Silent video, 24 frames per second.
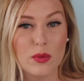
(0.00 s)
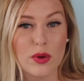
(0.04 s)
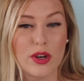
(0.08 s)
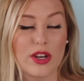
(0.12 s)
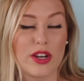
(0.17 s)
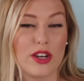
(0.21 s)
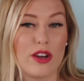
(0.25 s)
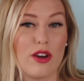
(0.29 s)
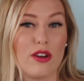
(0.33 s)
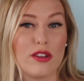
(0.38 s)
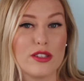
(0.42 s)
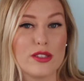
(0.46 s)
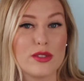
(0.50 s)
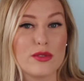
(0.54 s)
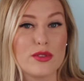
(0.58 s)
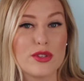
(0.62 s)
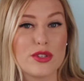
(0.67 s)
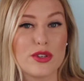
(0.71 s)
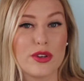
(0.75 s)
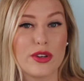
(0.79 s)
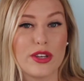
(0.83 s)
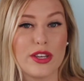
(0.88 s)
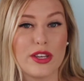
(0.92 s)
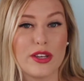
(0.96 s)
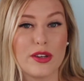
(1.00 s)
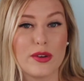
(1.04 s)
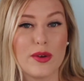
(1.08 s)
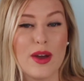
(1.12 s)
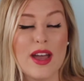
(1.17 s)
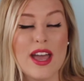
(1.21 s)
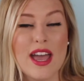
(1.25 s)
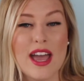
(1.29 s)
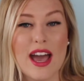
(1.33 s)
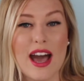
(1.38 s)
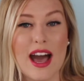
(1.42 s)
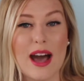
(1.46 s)
We're going to also show you
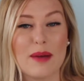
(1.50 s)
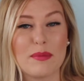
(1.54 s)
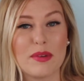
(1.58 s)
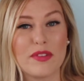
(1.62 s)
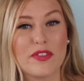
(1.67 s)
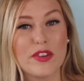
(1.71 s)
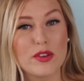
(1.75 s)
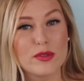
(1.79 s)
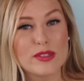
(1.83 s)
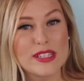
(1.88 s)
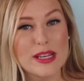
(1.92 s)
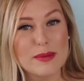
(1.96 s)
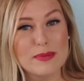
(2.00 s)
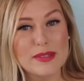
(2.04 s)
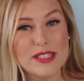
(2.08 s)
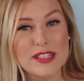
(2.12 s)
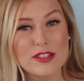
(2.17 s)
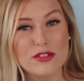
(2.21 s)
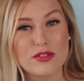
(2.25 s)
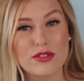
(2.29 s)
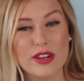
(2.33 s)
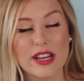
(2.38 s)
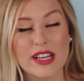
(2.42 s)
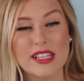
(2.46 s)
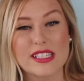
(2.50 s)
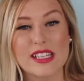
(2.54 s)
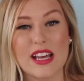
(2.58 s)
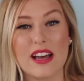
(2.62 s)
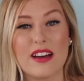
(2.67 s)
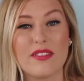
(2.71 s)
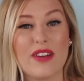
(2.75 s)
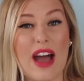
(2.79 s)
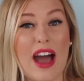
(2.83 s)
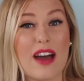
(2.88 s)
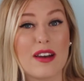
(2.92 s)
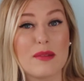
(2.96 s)
a few tips and tricks
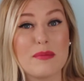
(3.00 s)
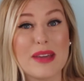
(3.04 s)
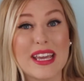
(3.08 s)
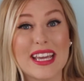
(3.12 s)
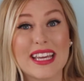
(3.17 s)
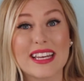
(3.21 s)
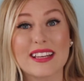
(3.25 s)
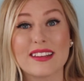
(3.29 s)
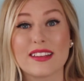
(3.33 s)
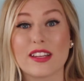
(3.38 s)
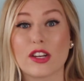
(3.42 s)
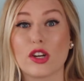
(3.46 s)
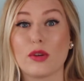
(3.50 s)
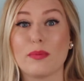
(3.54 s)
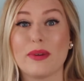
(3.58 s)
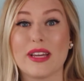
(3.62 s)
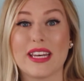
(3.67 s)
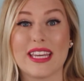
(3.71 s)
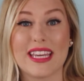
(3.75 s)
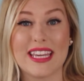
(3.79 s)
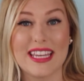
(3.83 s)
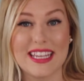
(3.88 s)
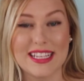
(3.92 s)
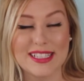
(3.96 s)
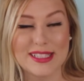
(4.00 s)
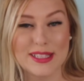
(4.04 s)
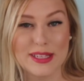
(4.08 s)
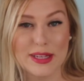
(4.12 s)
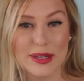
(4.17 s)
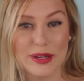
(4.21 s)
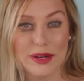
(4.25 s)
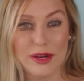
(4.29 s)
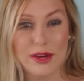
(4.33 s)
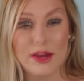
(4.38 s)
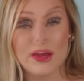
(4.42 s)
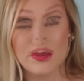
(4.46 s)
of how to make it a little bit
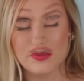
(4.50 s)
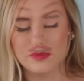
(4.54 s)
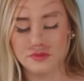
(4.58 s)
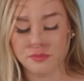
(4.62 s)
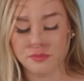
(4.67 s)
easier.